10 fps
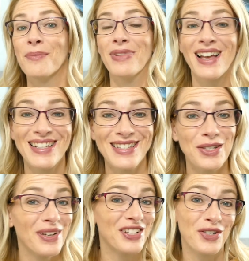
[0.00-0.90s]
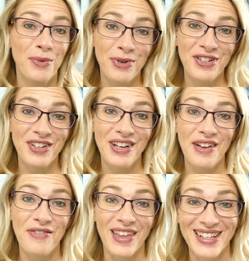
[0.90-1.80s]
Plus, you get your own personal
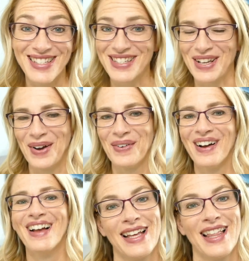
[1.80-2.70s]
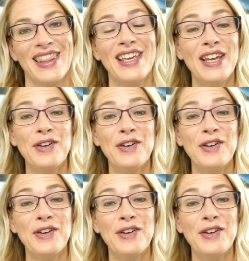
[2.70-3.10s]
Netflix. So the